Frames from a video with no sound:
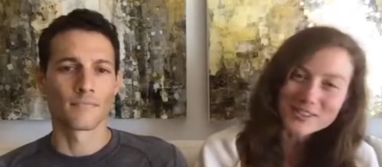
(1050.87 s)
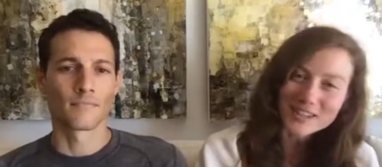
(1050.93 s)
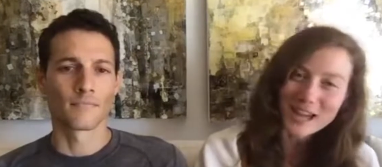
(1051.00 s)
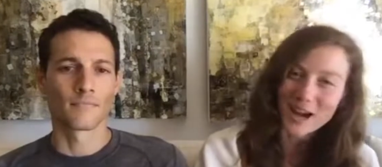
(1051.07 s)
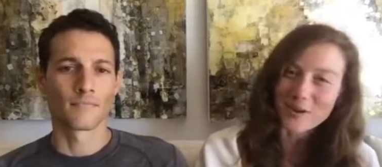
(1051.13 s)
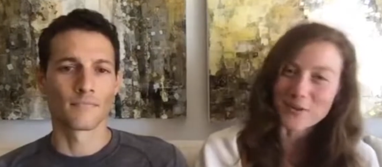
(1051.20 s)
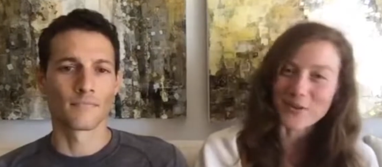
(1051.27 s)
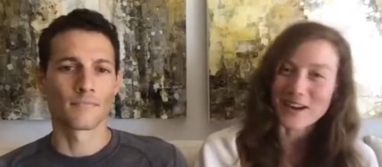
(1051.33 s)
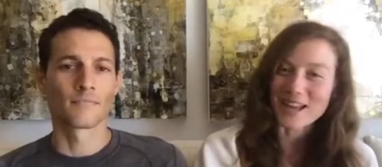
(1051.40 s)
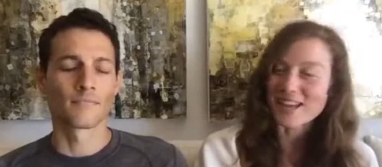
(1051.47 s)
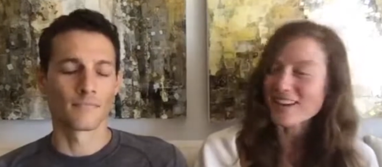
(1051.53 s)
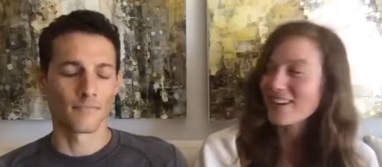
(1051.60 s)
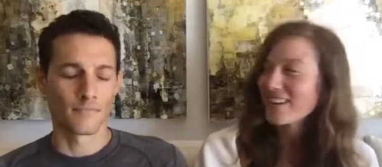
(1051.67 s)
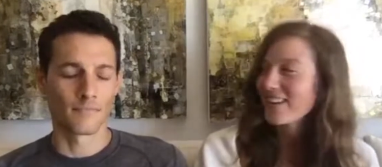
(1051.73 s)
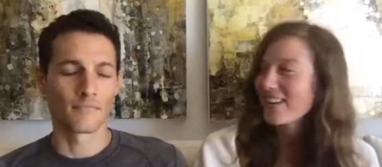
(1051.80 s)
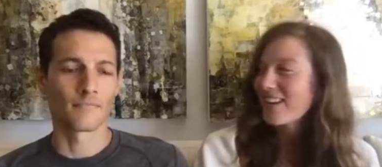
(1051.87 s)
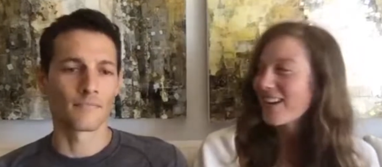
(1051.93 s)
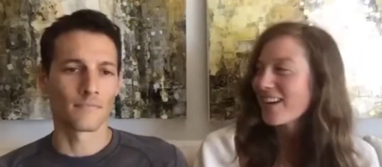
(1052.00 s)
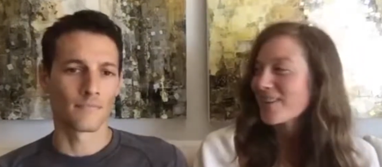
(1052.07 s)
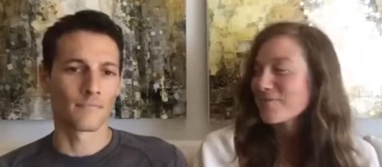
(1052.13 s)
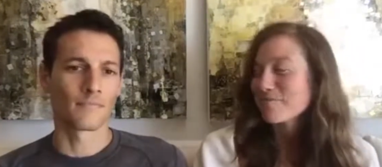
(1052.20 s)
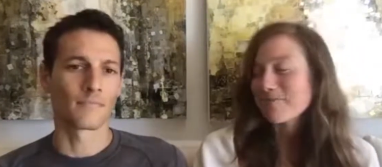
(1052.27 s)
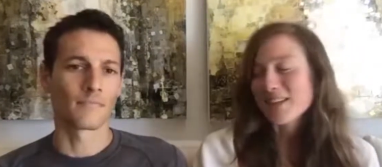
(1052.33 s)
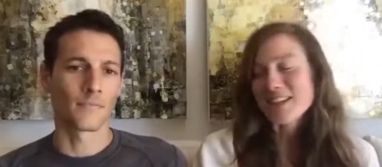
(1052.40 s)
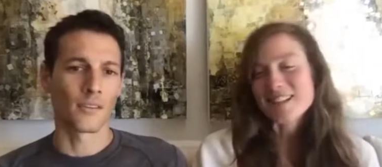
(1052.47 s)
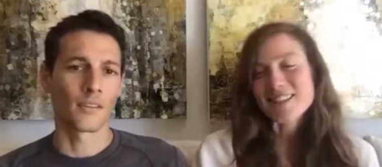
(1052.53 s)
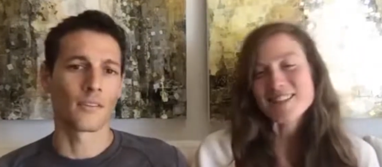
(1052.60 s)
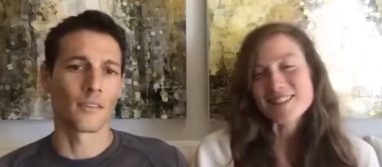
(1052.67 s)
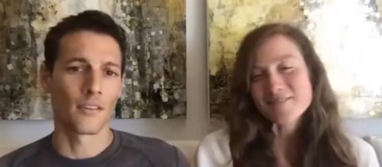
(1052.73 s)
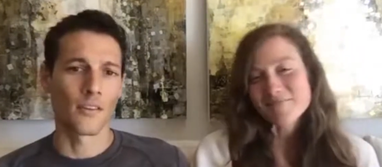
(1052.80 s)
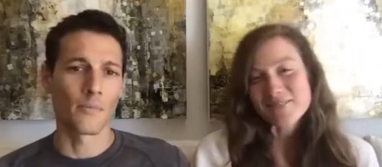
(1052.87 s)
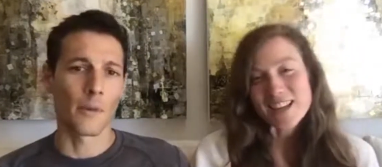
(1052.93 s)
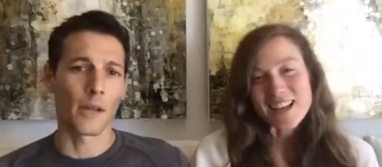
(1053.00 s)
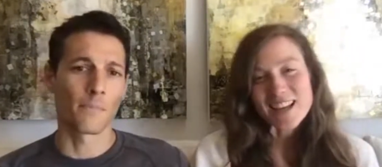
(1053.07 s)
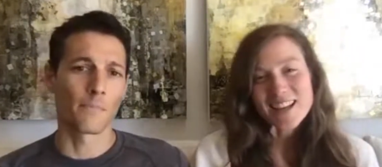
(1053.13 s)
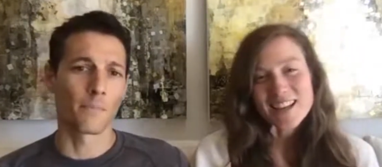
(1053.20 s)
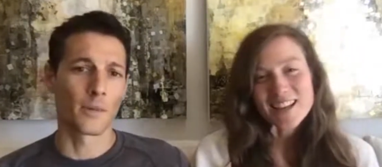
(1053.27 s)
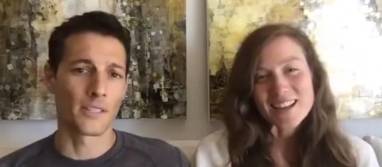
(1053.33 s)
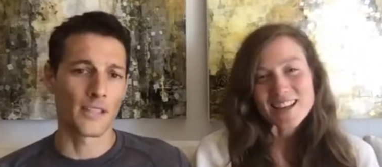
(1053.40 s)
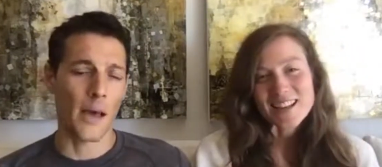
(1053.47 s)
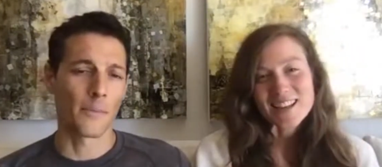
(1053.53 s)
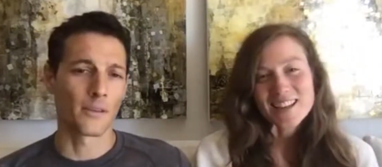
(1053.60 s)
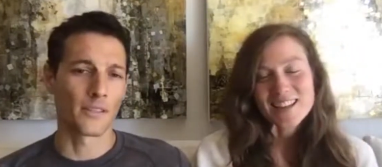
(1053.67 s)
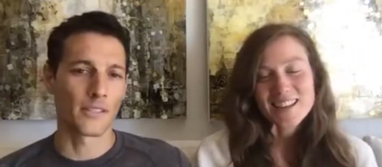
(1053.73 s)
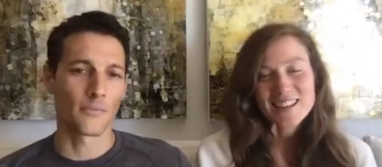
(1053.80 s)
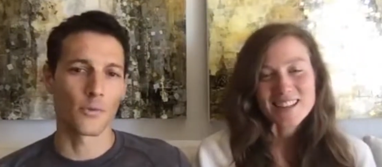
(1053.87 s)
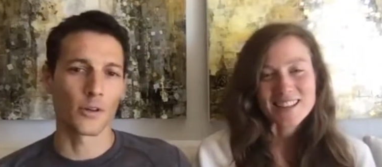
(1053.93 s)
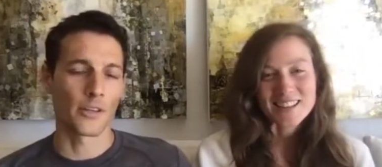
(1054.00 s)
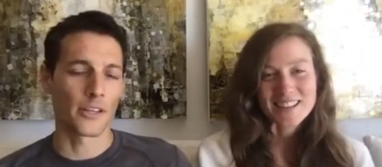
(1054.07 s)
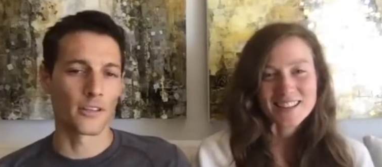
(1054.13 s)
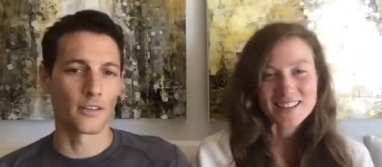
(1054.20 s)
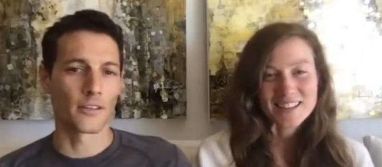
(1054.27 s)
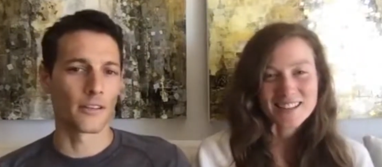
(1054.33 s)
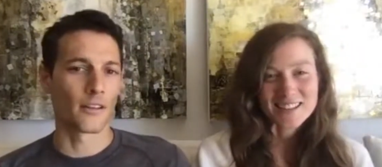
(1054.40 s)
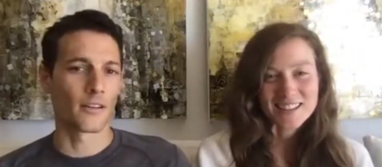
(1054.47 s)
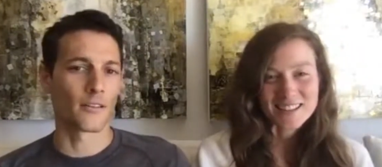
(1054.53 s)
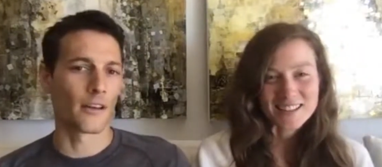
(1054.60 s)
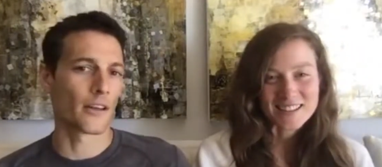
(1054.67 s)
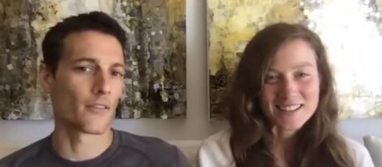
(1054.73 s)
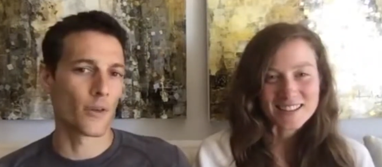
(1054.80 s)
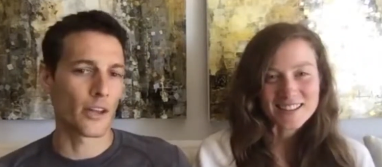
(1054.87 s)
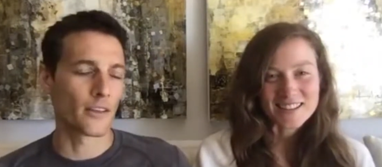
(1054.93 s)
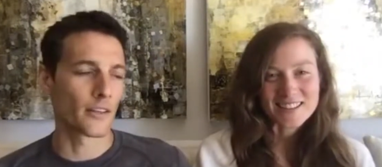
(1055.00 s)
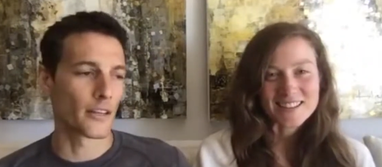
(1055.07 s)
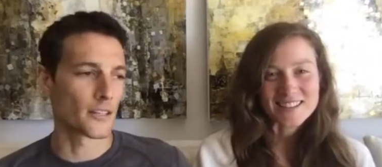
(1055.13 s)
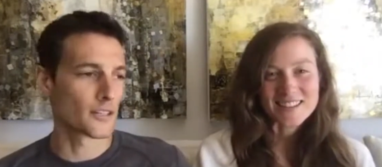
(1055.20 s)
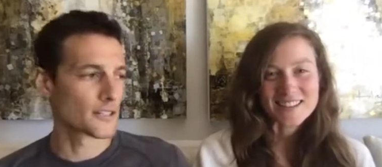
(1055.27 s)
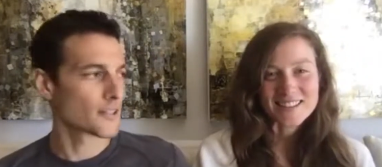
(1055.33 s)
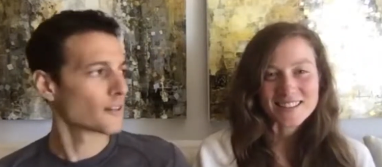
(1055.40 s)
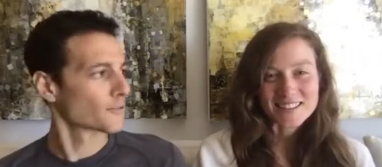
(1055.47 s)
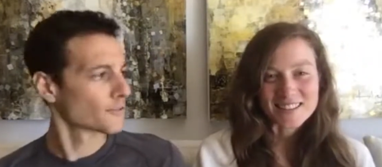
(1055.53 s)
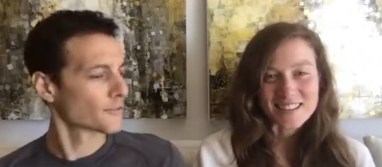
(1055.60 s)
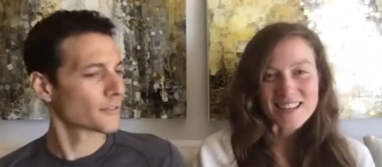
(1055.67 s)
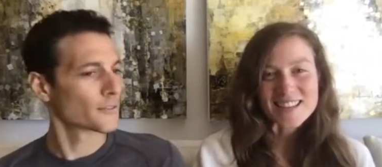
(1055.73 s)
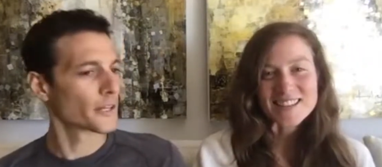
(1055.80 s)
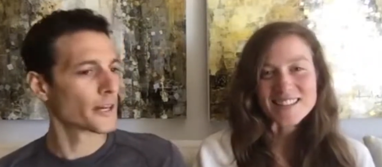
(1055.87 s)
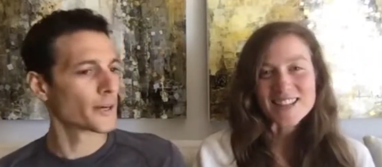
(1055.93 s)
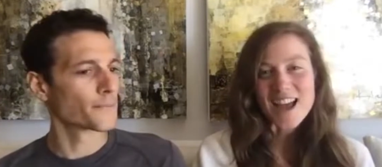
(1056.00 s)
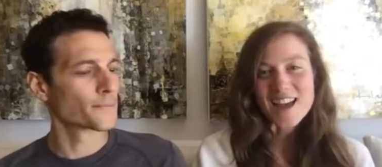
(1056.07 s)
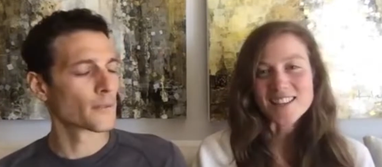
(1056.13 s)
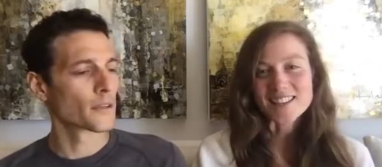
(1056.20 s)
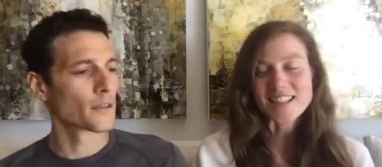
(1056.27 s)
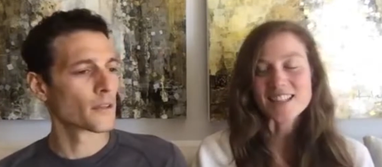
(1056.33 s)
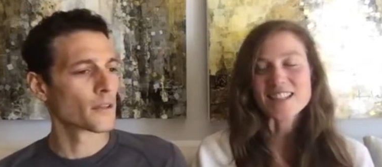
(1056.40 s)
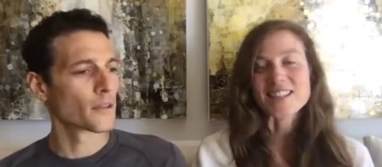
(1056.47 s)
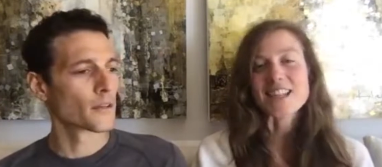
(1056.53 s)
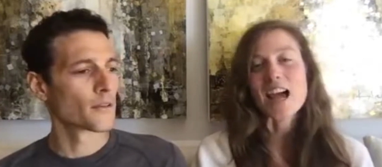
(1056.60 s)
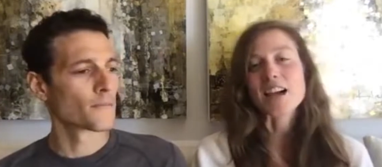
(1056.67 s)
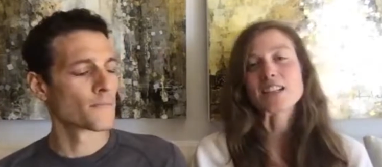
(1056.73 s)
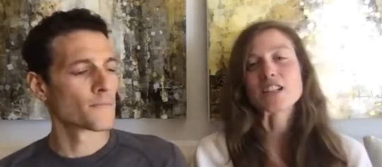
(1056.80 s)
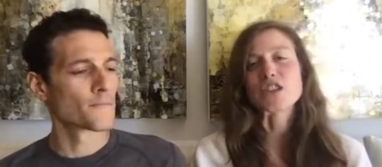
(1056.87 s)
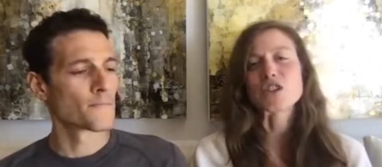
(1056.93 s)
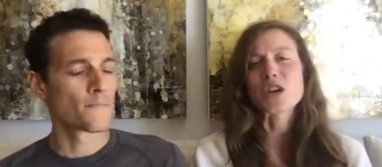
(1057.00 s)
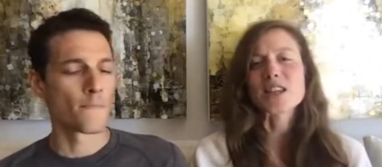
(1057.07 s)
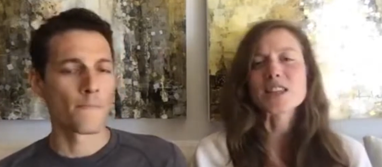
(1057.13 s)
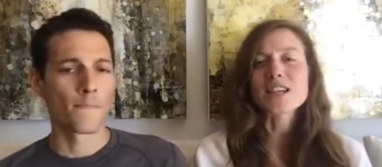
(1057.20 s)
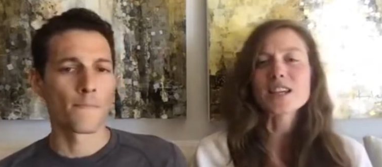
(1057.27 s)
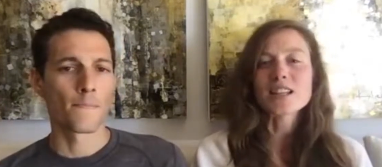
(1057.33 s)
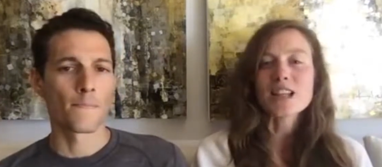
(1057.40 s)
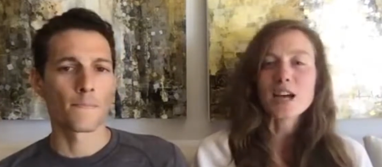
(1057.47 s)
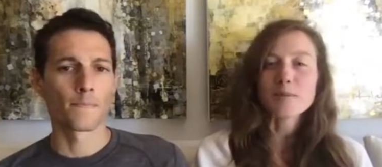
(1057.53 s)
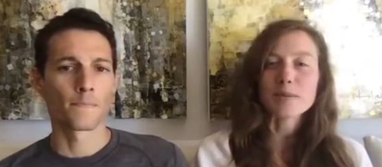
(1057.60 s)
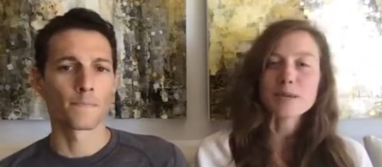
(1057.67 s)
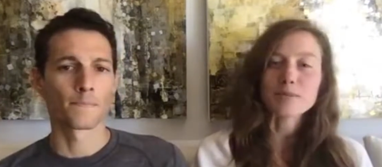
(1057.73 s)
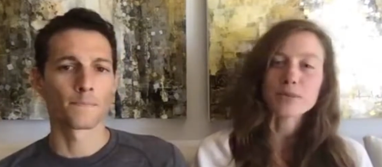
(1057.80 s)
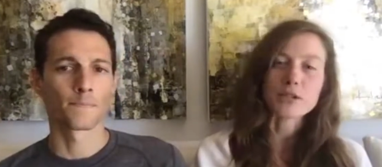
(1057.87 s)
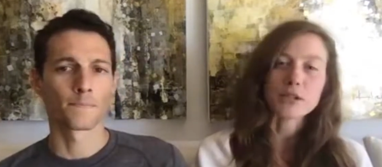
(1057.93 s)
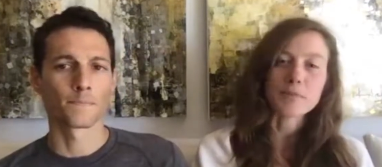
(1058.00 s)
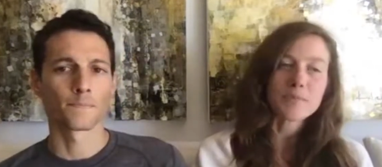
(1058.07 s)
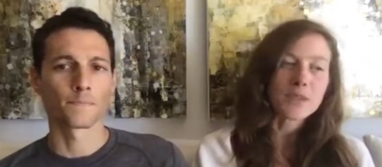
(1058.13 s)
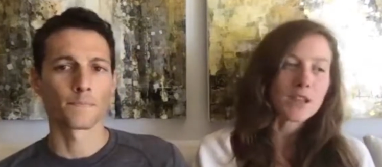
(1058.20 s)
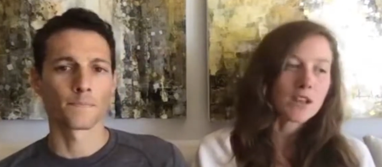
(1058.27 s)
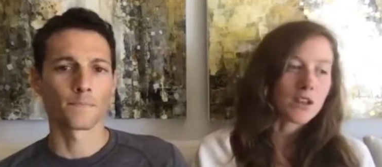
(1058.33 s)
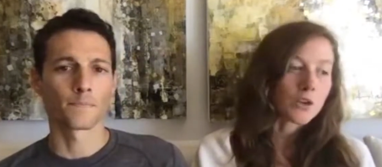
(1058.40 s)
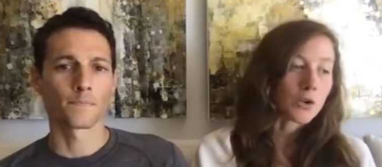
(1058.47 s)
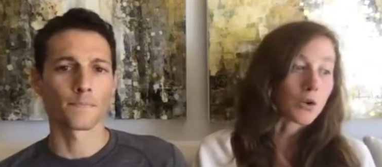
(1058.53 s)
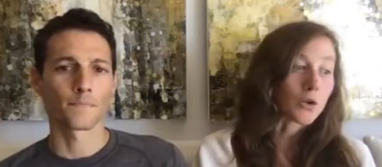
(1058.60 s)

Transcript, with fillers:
Speaker 1: that weight because
Speaker 2: your meta metabolism will heal and, uh, and regulate itself.
Speaker 1: Exactly, yeah. exactly. So I think a lot of people who